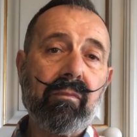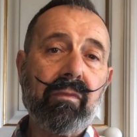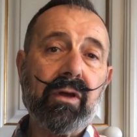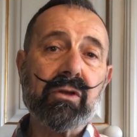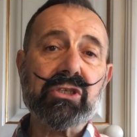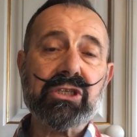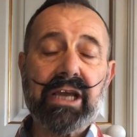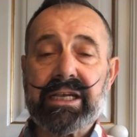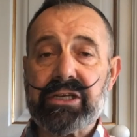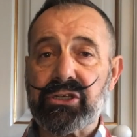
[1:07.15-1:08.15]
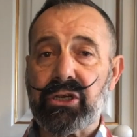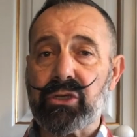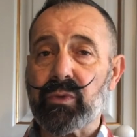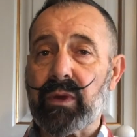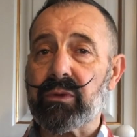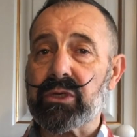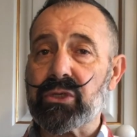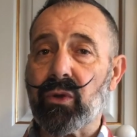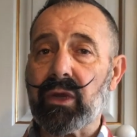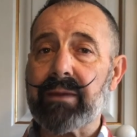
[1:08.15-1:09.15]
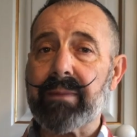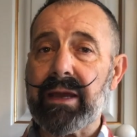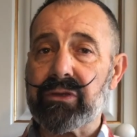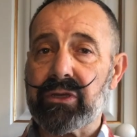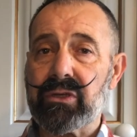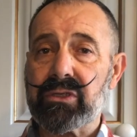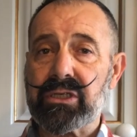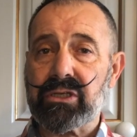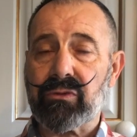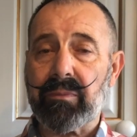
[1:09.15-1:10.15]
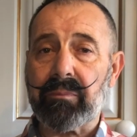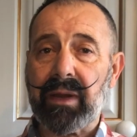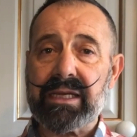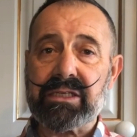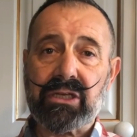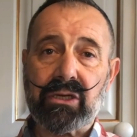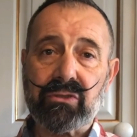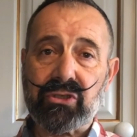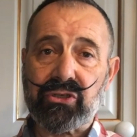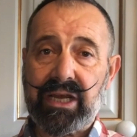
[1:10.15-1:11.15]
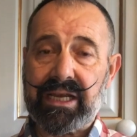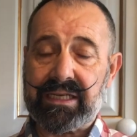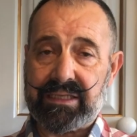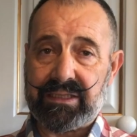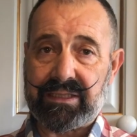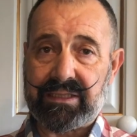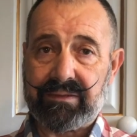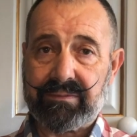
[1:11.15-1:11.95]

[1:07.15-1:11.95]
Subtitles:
those skate shoes we were talking about using to replace those trainers.